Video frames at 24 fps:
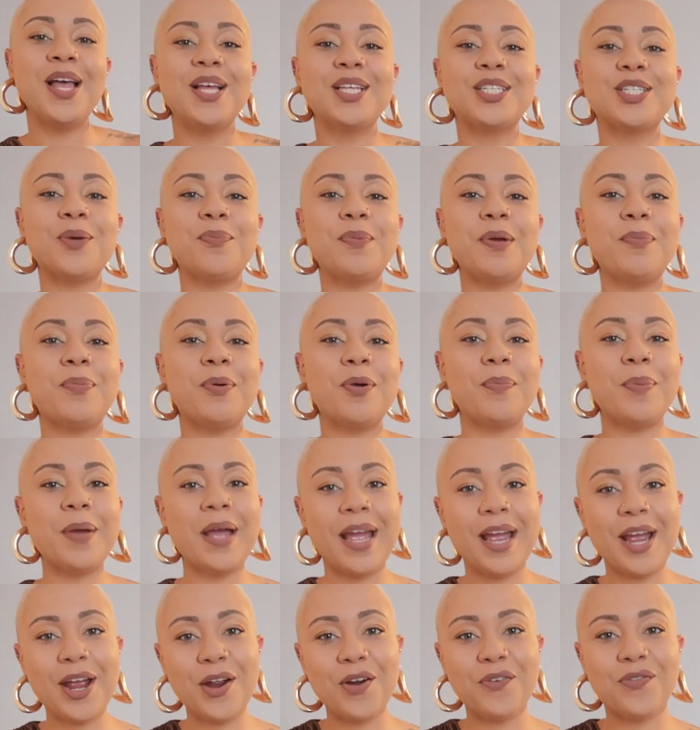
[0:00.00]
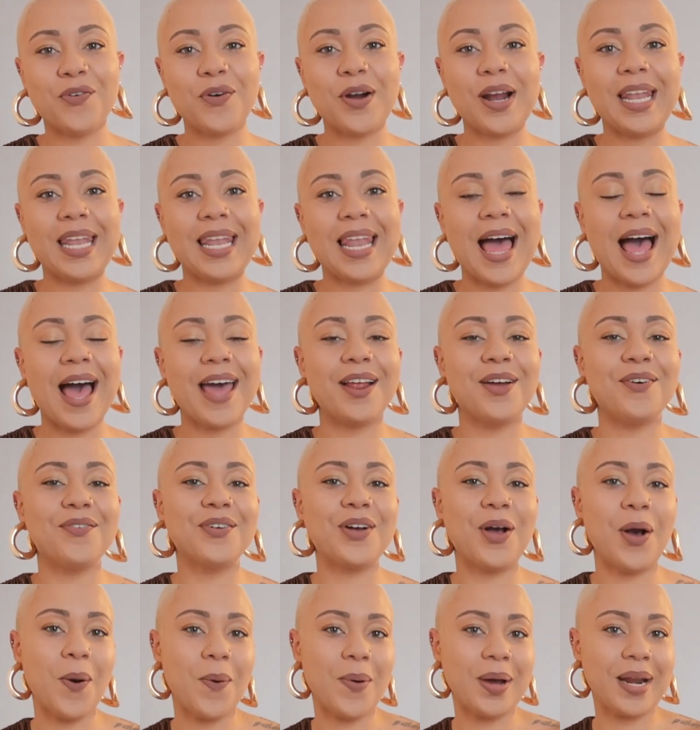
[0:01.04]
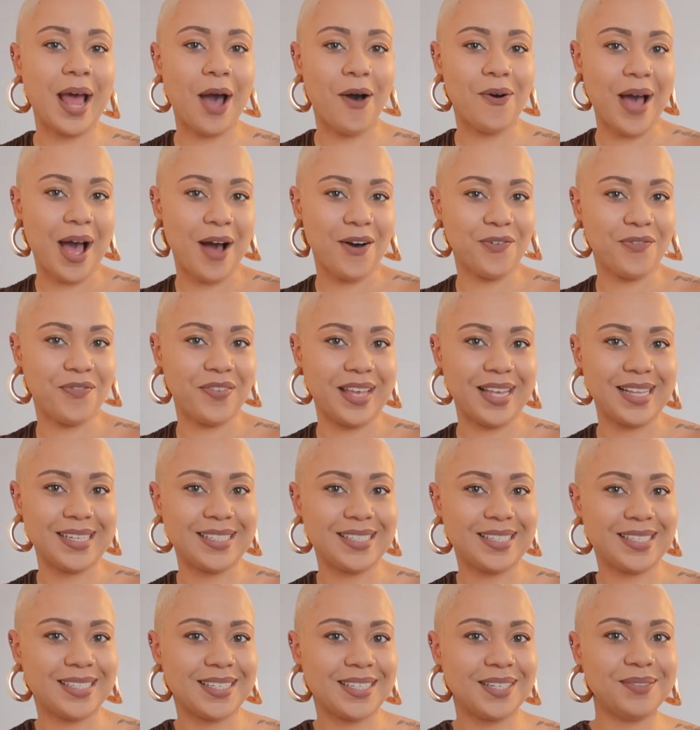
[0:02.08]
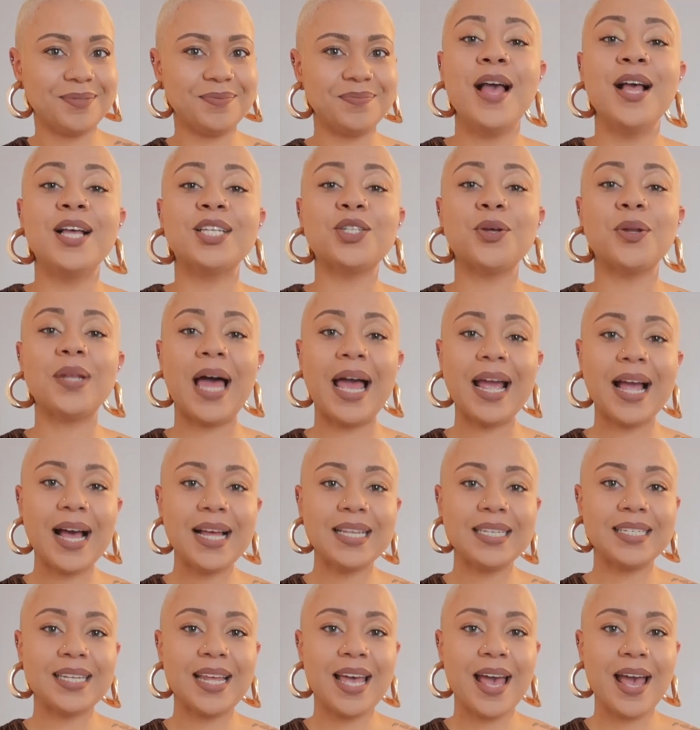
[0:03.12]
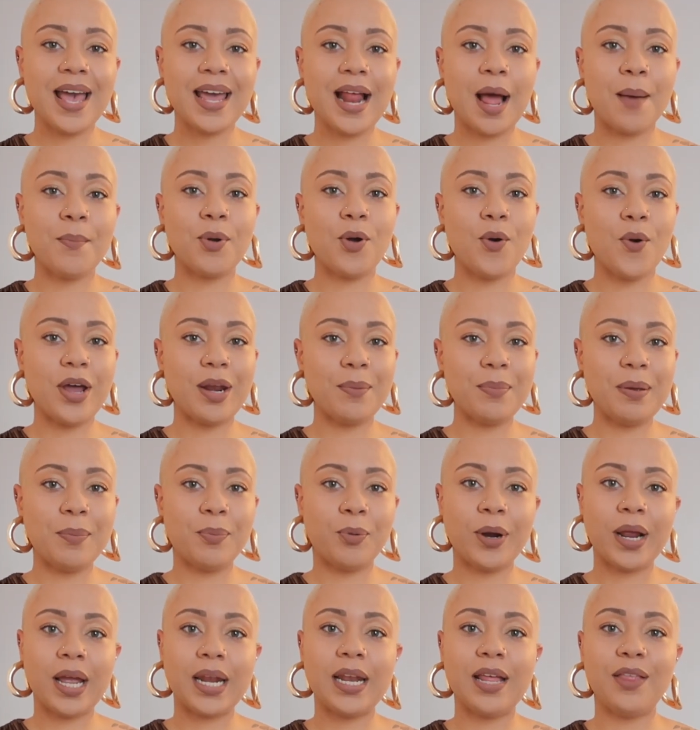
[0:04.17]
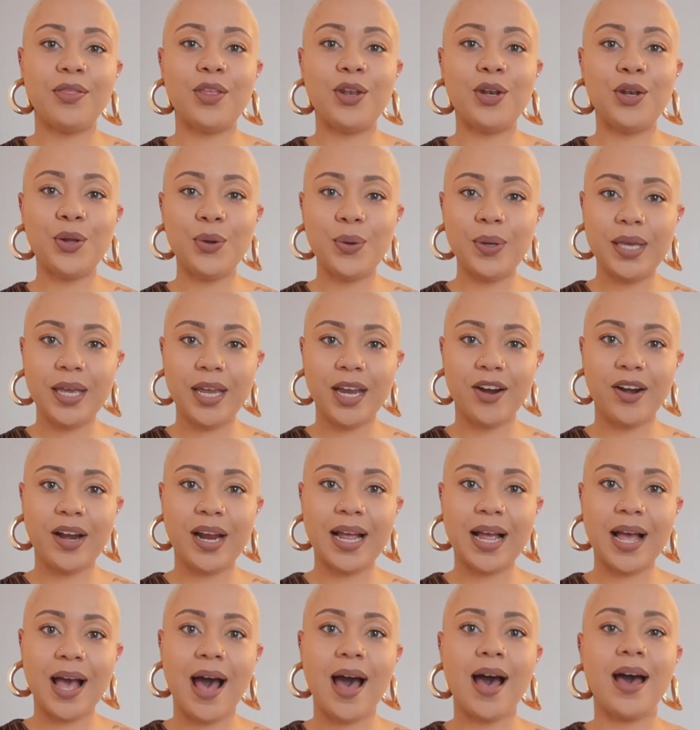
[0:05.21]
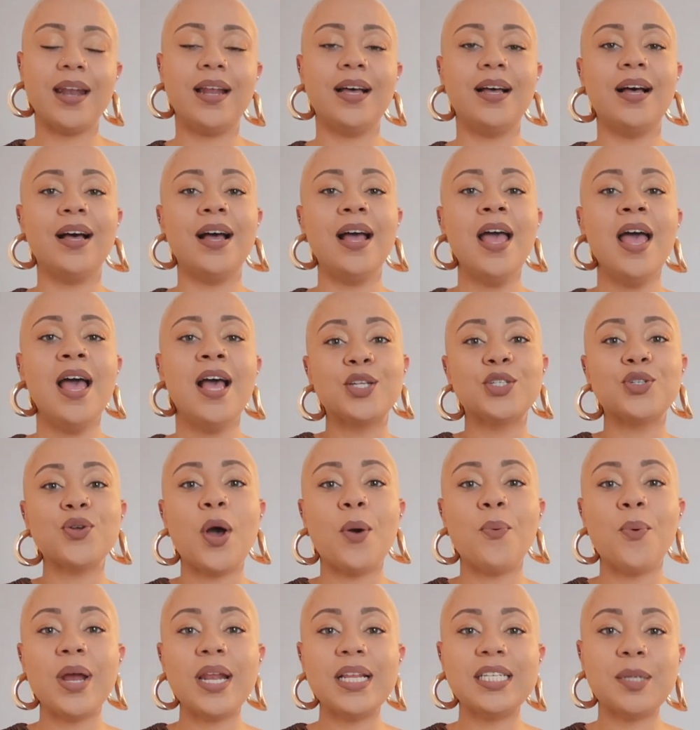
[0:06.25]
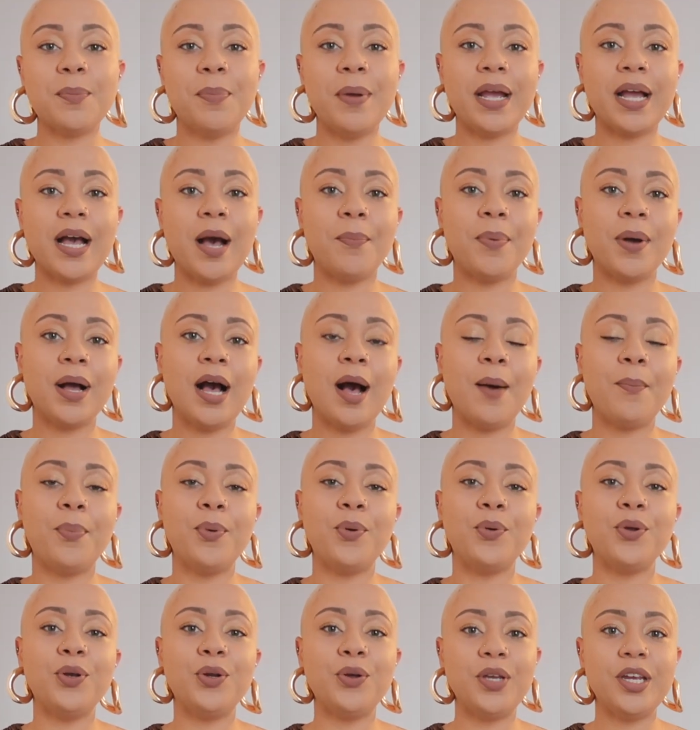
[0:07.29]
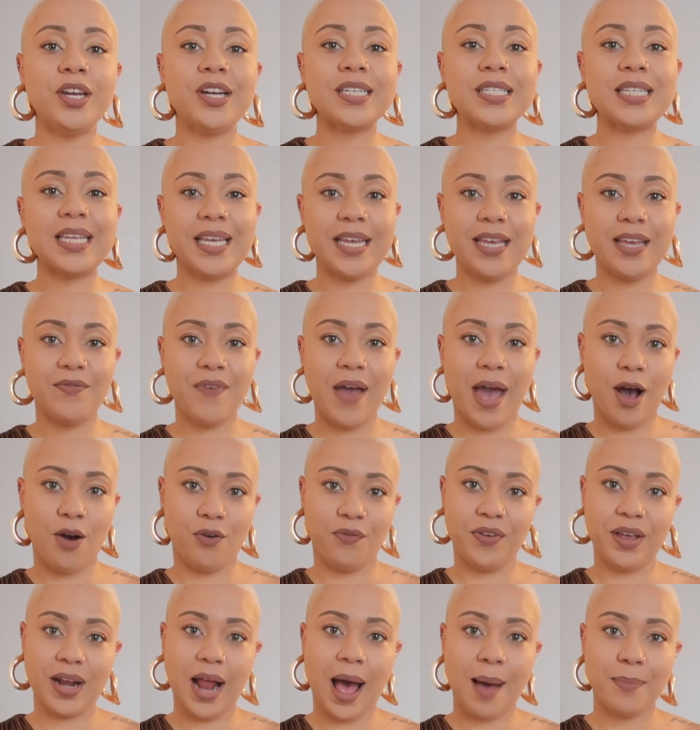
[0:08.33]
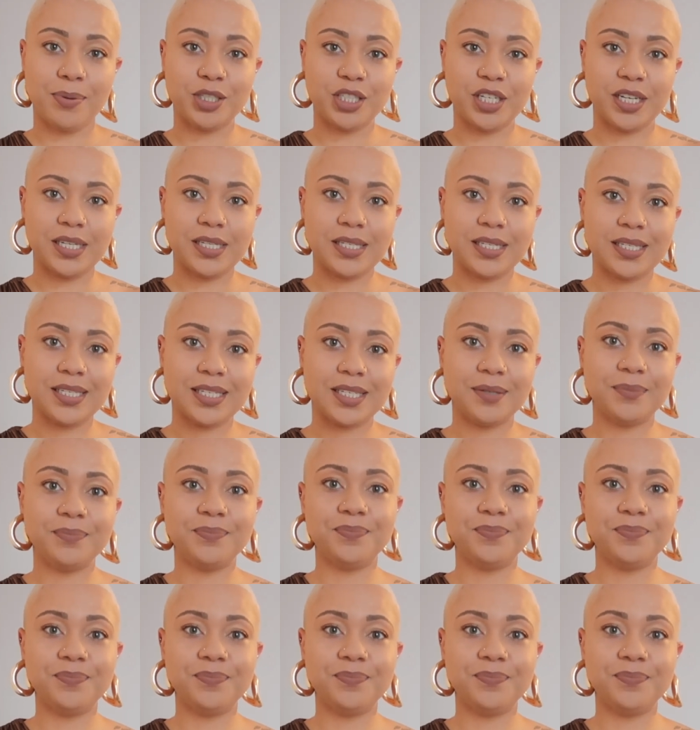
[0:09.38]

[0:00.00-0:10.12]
So be prepared for a lot of going out outfits. So like I said, I'm going to be bringing in the new year in Ghana. So I wanted to pick up a couple New Year's Eve outfit options.